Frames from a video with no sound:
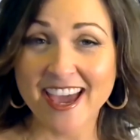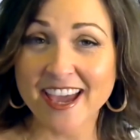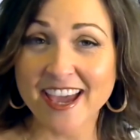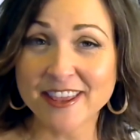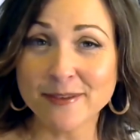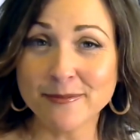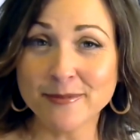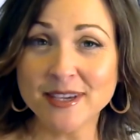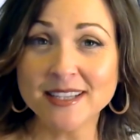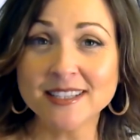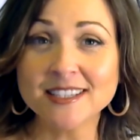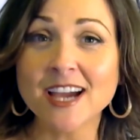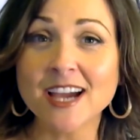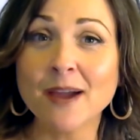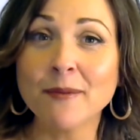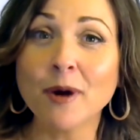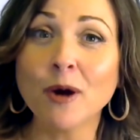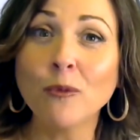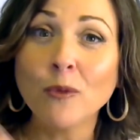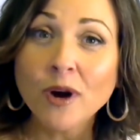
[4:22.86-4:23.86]
In the
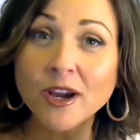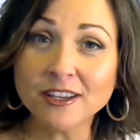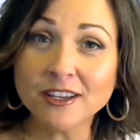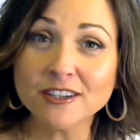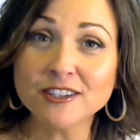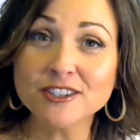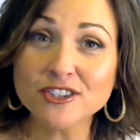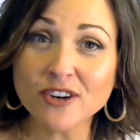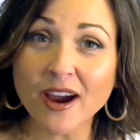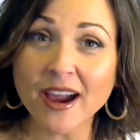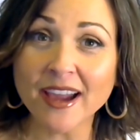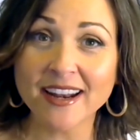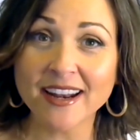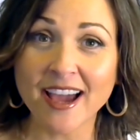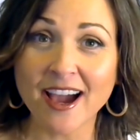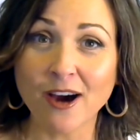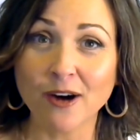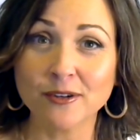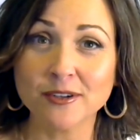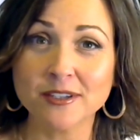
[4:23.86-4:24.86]
meantime, I want you to try it
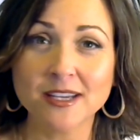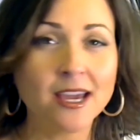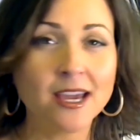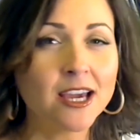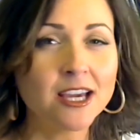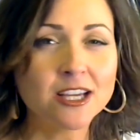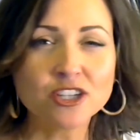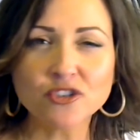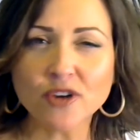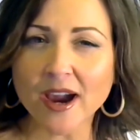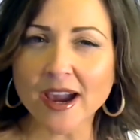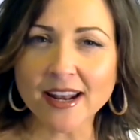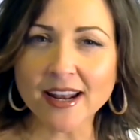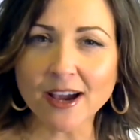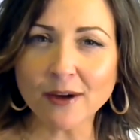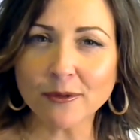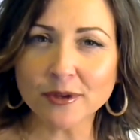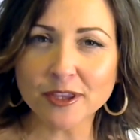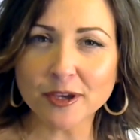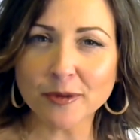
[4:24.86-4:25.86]
out. Try it
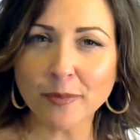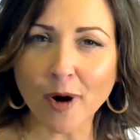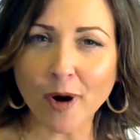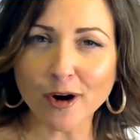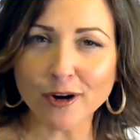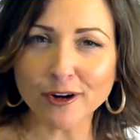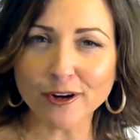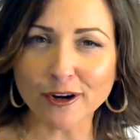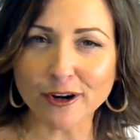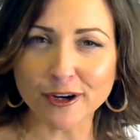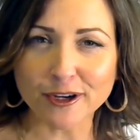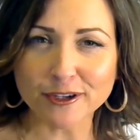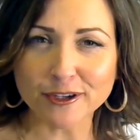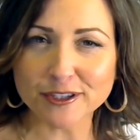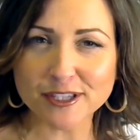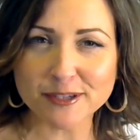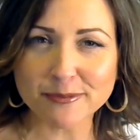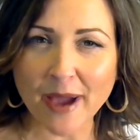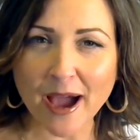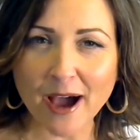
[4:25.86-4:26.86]
out with your partner or your
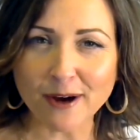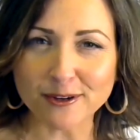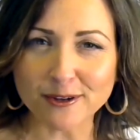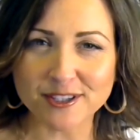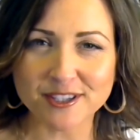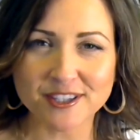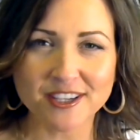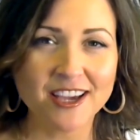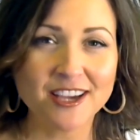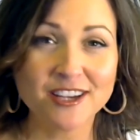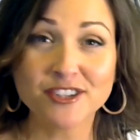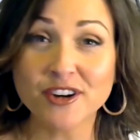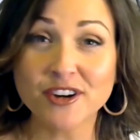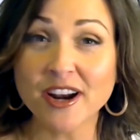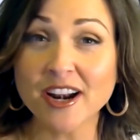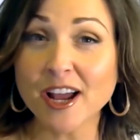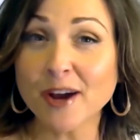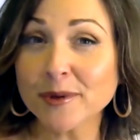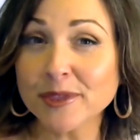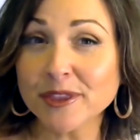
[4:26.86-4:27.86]
spouse.
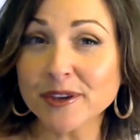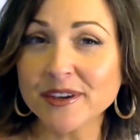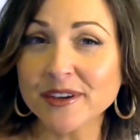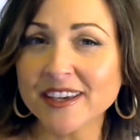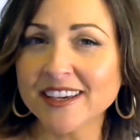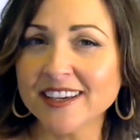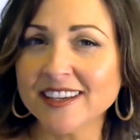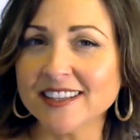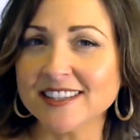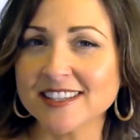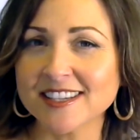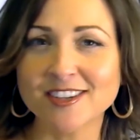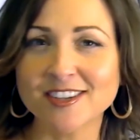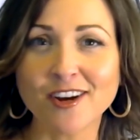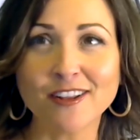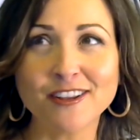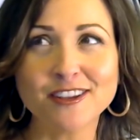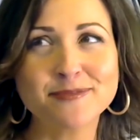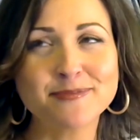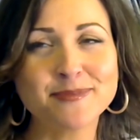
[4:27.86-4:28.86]
Try it out with your kids.
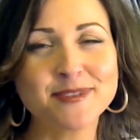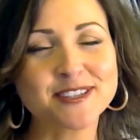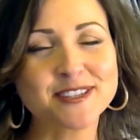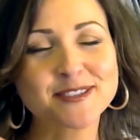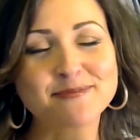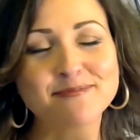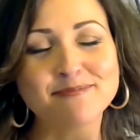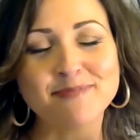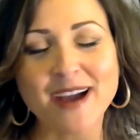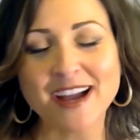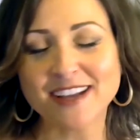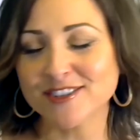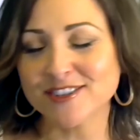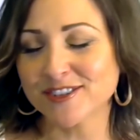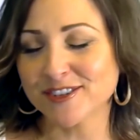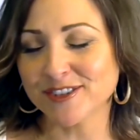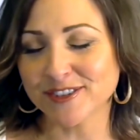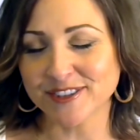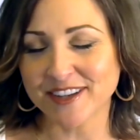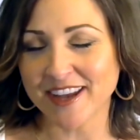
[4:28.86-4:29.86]
Acknowledgement is
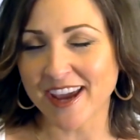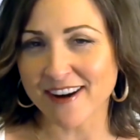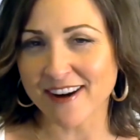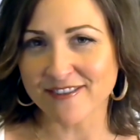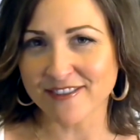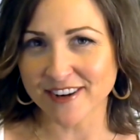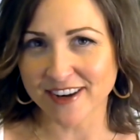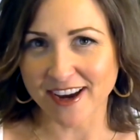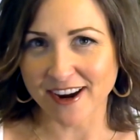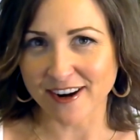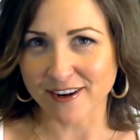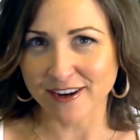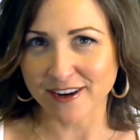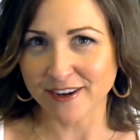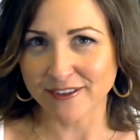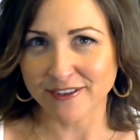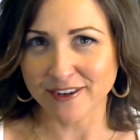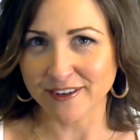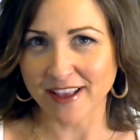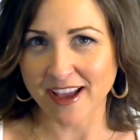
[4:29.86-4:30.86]
magical in every area
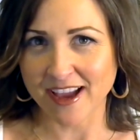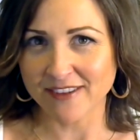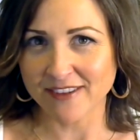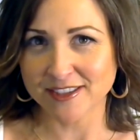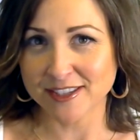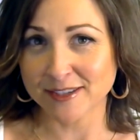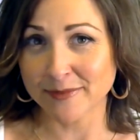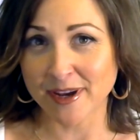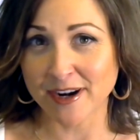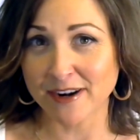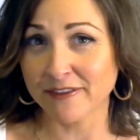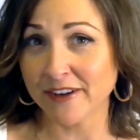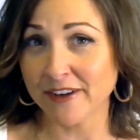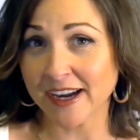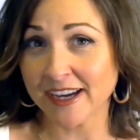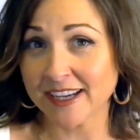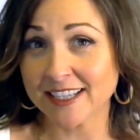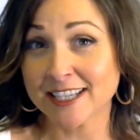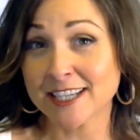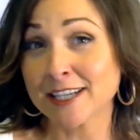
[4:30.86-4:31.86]
of your life. As a matter of
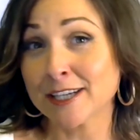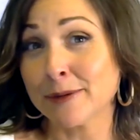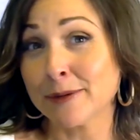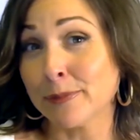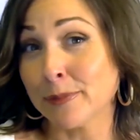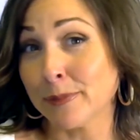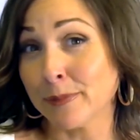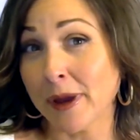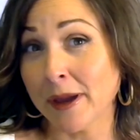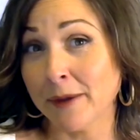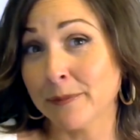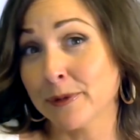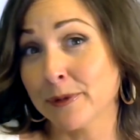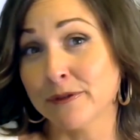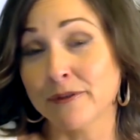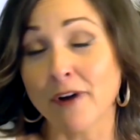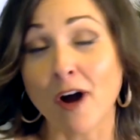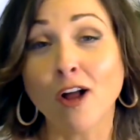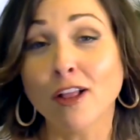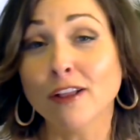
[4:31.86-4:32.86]
fact, it can
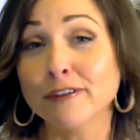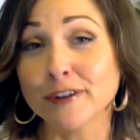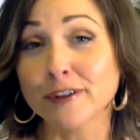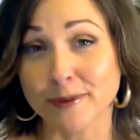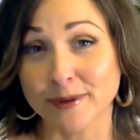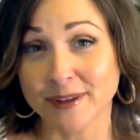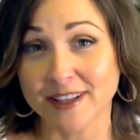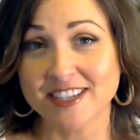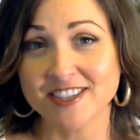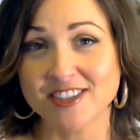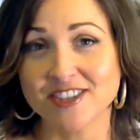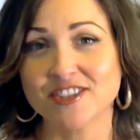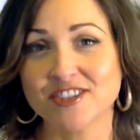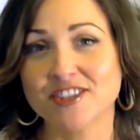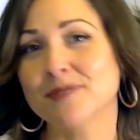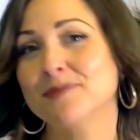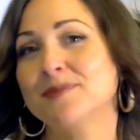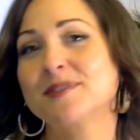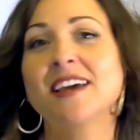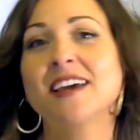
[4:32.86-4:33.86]
improve all of your
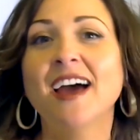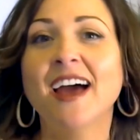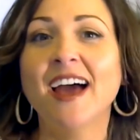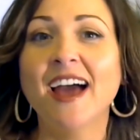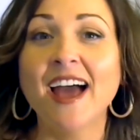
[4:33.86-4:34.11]
relationships.